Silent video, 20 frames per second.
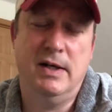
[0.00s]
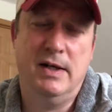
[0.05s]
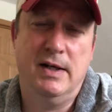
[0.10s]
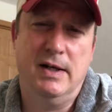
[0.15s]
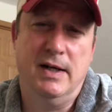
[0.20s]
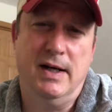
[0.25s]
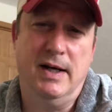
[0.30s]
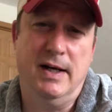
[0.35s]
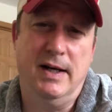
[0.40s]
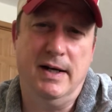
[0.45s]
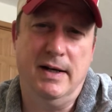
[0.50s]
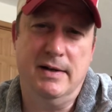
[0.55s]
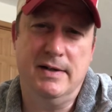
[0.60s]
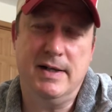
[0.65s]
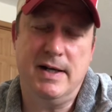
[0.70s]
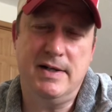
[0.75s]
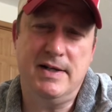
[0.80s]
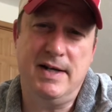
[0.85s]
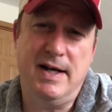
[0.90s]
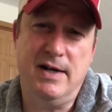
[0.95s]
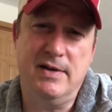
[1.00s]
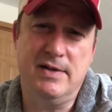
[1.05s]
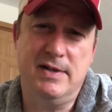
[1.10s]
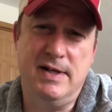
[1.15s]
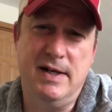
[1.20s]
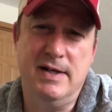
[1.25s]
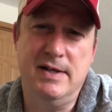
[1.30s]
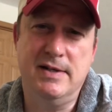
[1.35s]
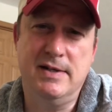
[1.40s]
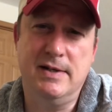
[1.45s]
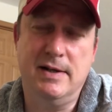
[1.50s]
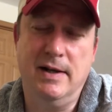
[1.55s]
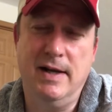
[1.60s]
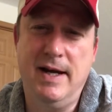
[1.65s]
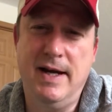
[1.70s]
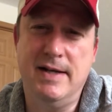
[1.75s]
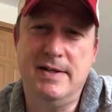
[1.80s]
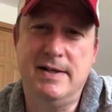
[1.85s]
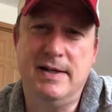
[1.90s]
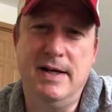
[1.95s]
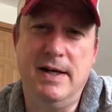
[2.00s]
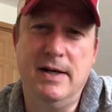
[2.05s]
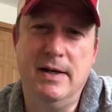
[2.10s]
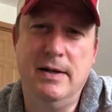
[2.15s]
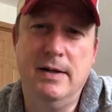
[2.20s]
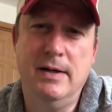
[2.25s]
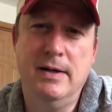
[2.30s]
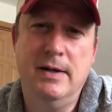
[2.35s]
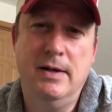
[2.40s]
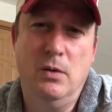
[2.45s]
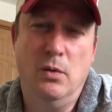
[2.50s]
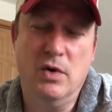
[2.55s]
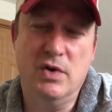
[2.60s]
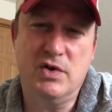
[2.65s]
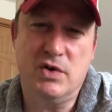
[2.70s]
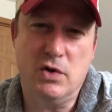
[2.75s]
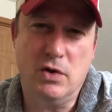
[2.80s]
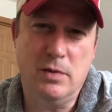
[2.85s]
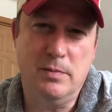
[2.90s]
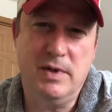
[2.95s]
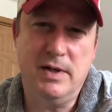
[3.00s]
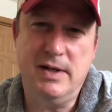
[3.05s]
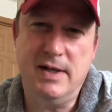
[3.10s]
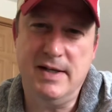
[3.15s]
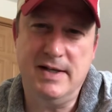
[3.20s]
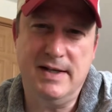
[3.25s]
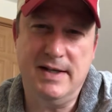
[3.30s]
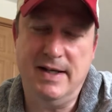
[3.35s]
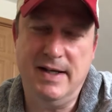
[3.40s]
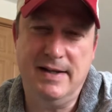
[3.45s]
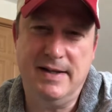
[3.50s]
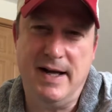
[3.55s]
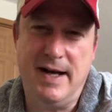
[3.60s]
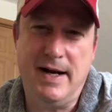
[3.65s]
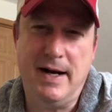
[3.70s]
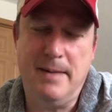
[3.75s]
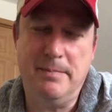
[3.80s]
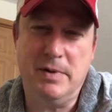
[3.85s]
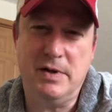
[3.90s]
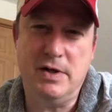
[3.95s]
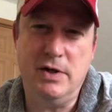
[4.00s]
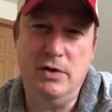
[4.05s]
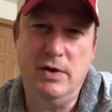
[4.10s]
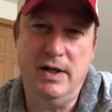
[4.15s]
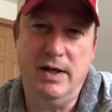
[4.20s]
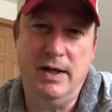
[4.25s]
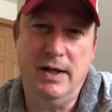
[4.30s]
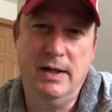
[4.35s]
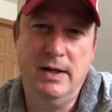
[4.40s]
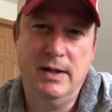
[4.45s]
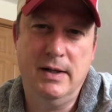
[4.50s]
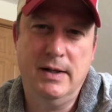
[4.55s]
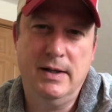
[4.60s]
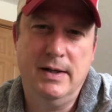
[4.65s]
touchdowns does Lance get where Sermon doesn't get that opportunity?